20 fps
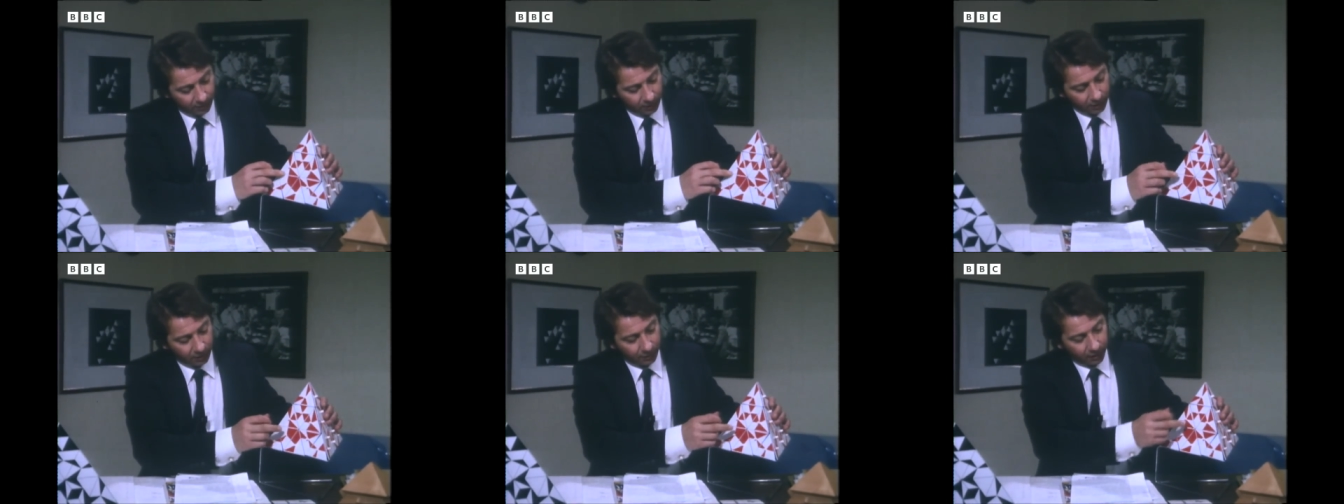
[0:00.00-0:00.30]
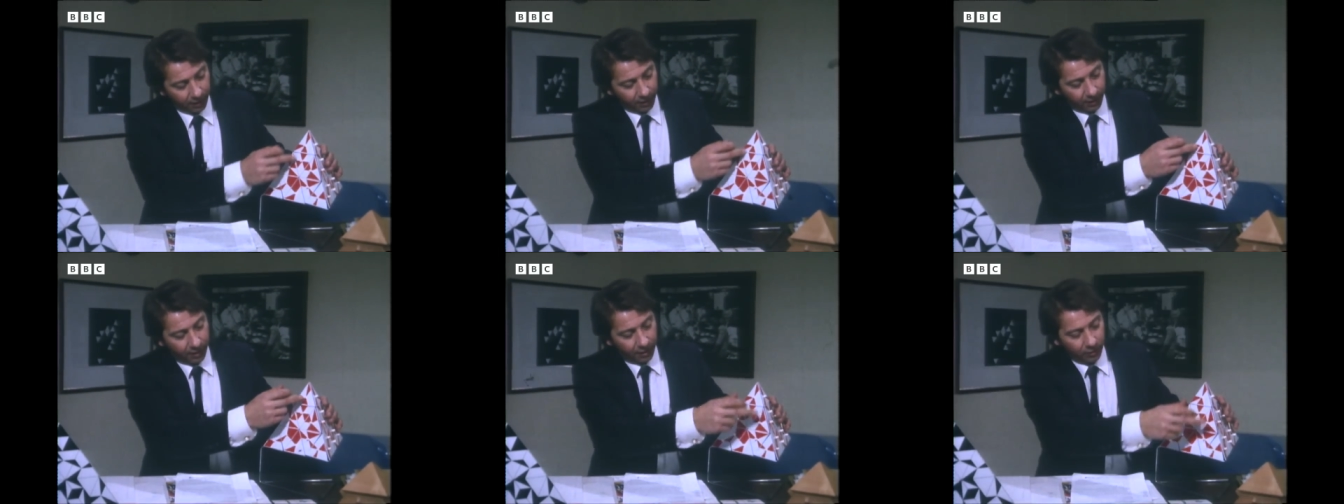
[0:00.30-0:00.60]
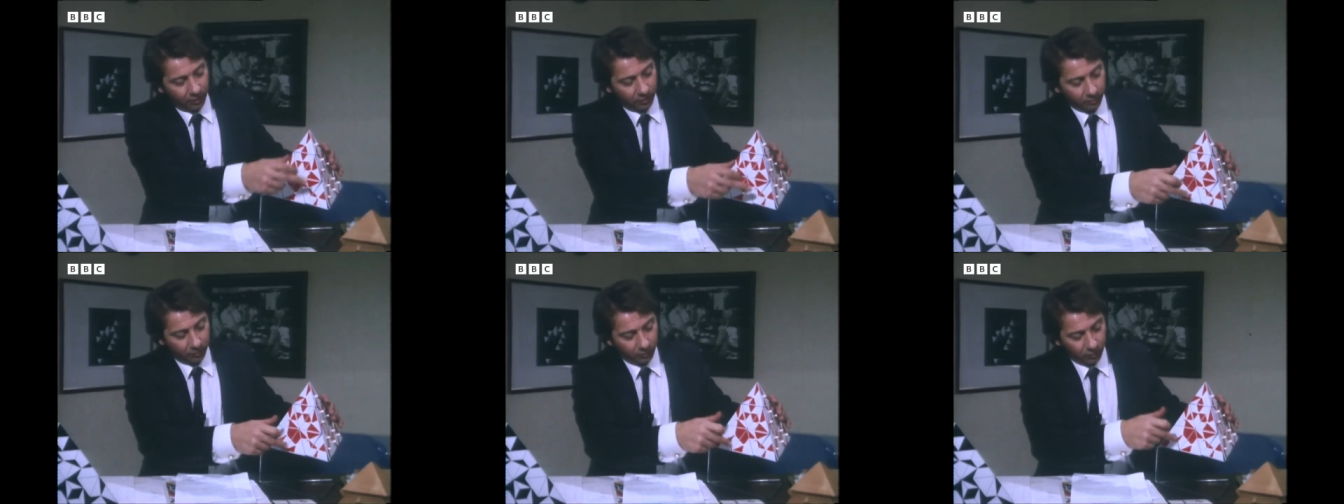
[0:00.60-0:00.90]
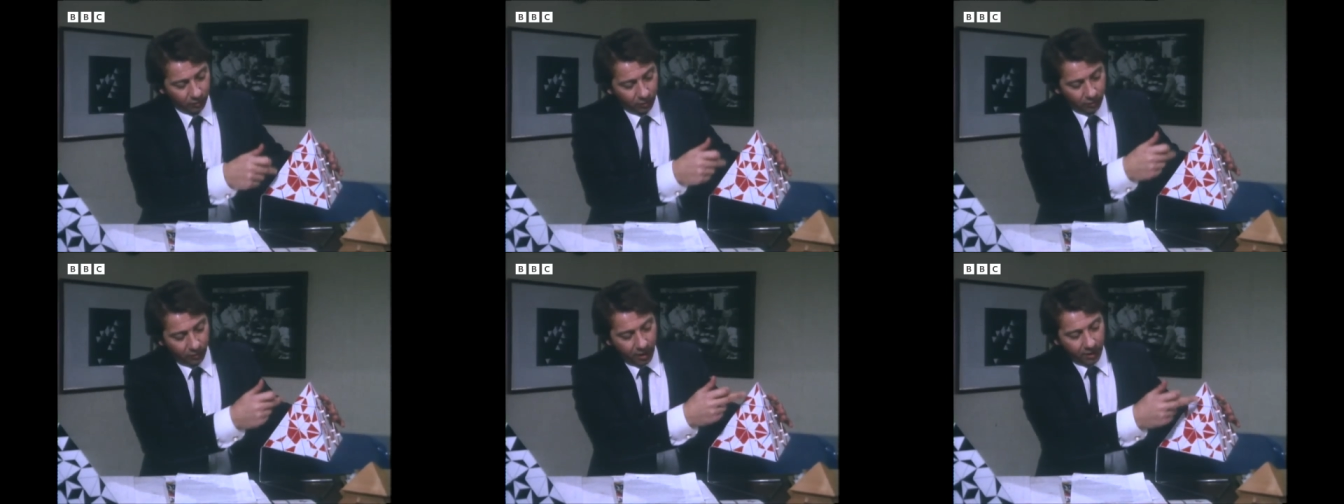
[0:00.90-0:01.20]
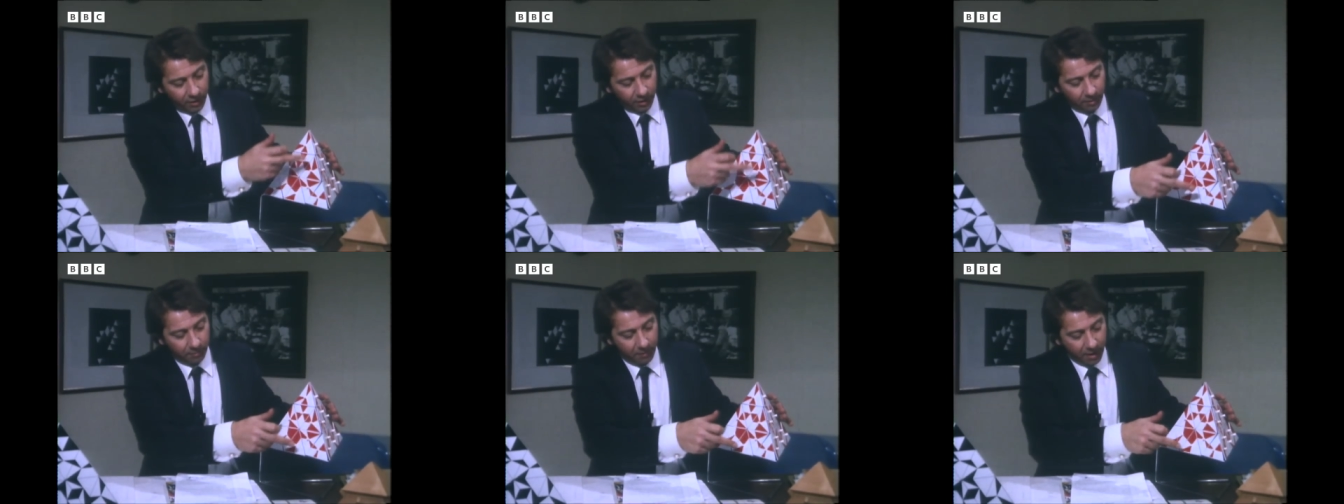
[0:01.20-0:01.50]
in there. Now you're, you're
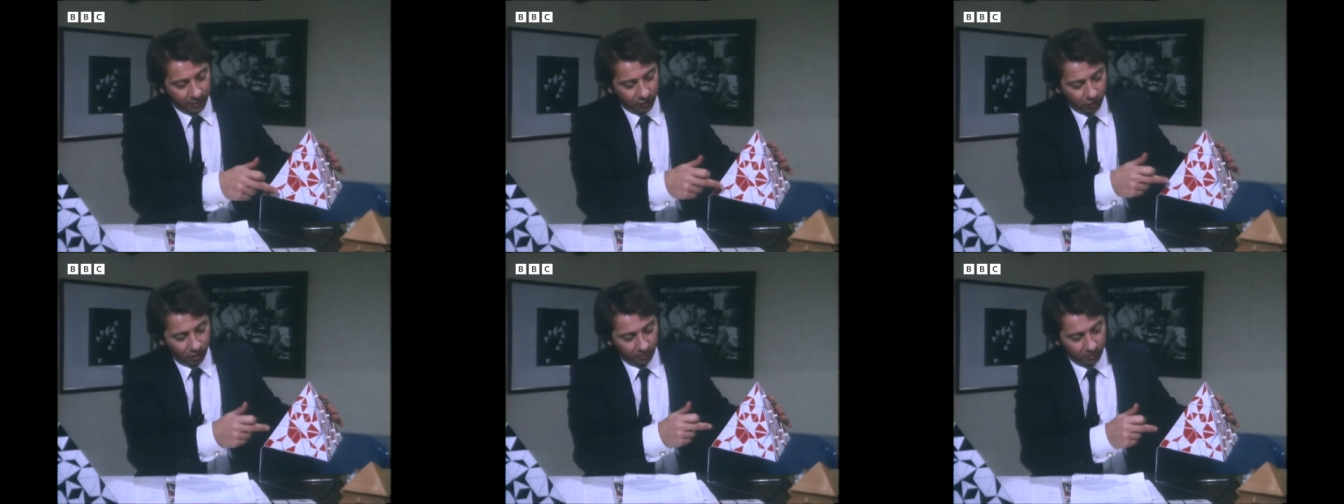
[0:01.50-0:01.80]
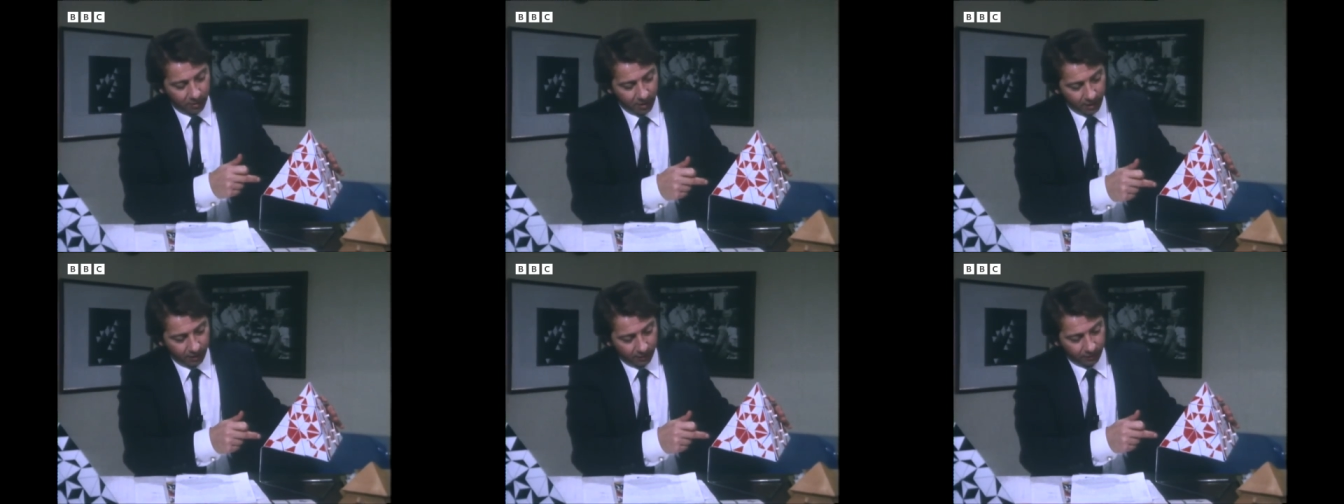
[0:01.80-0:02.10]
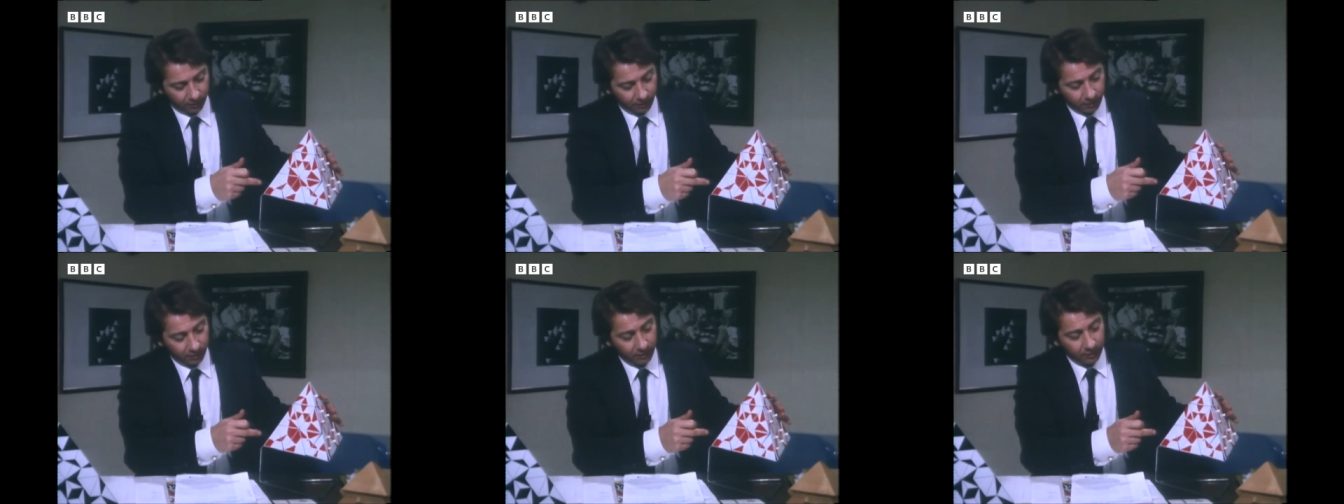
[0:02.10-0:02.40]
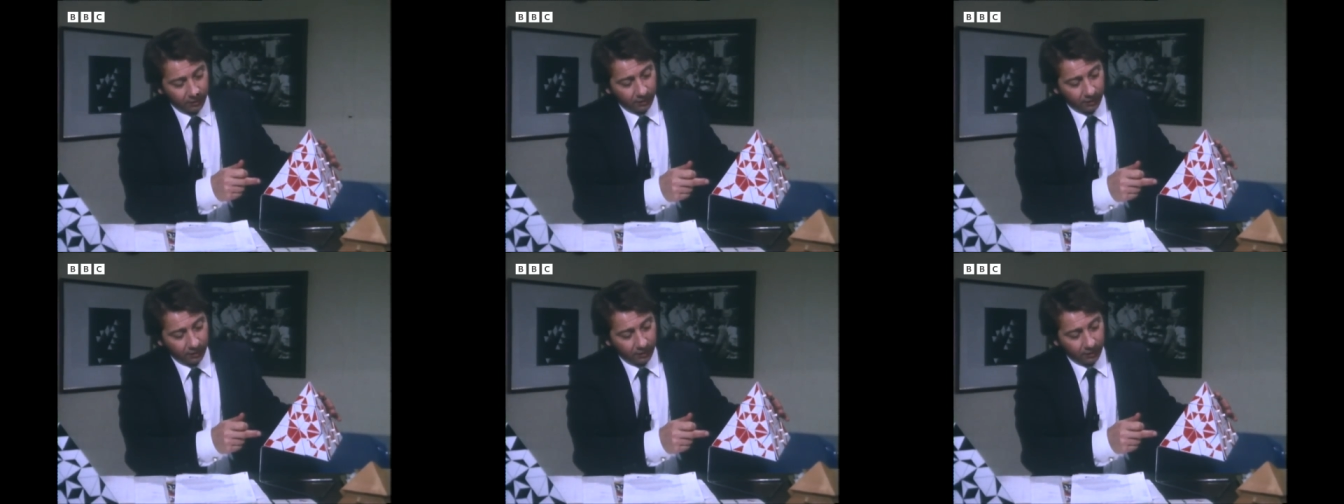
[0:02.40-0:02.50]
creating a matching pattern.